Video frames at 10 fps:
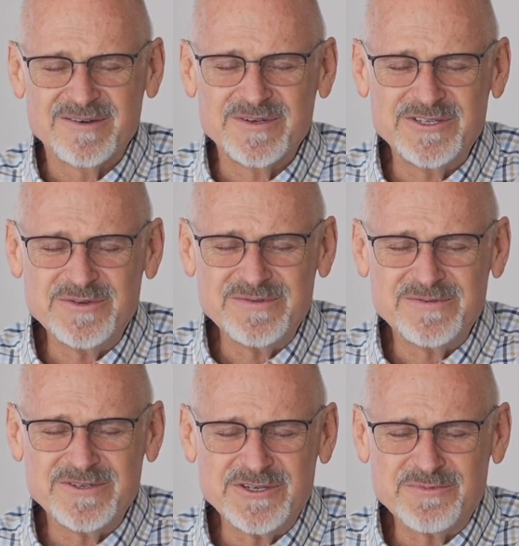would you
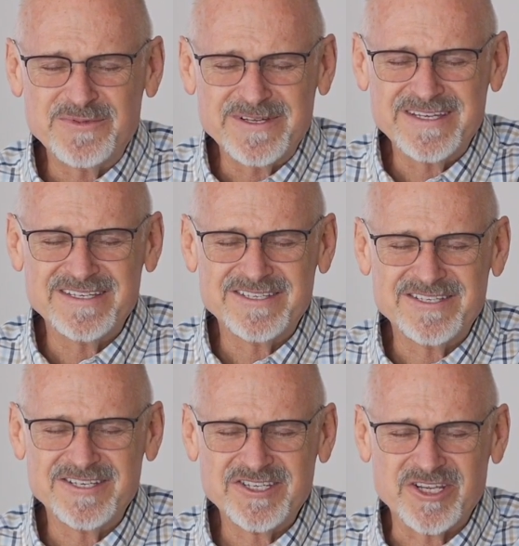please
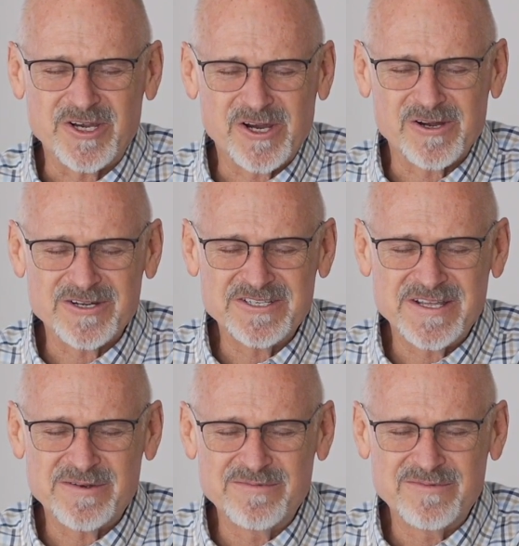just encourage
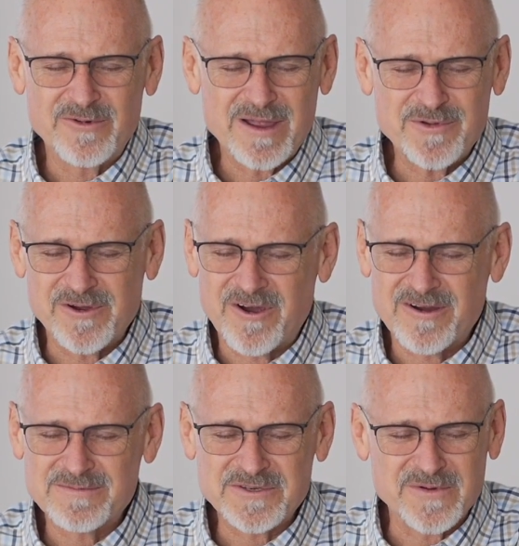them, wrap your
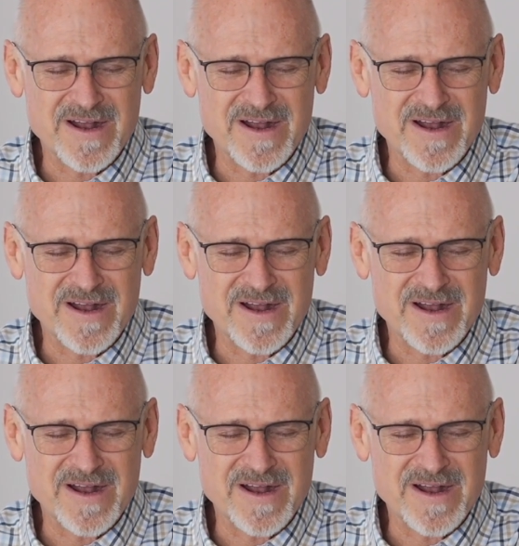arms